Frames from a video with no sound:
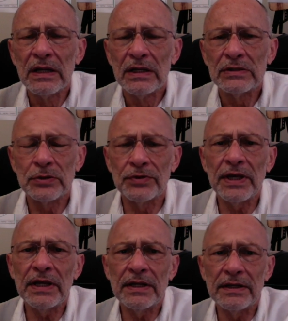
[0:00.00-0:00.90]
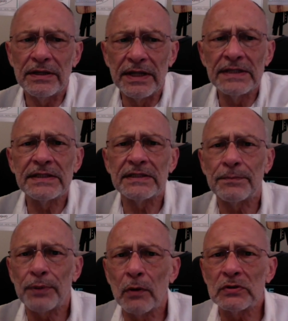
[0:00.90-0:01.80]
So then, this is the
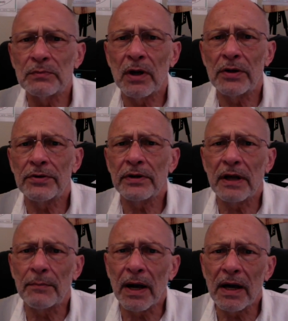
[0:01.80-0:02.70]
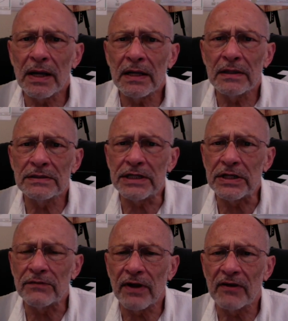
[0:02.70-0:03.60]
postmodern Kabbalah
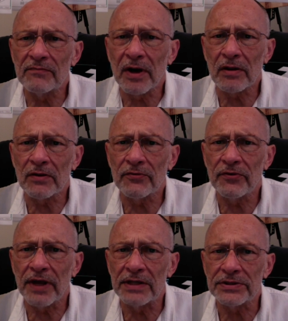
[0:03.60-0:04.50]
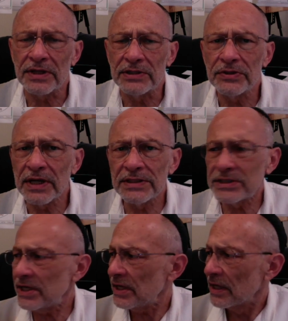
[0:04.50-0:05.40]
Seed-of-Life model of creation. As you can
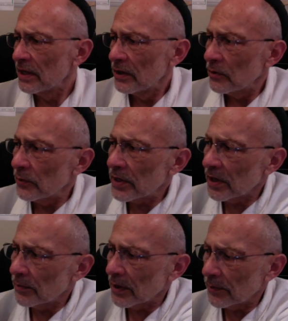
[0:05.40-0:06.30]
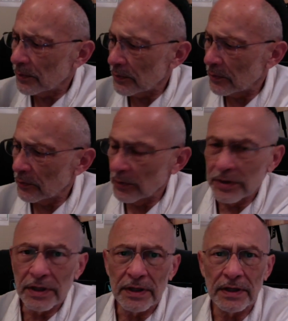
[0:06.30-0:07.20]
see, we come up
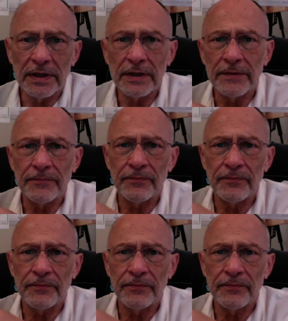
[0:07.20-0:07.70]
with the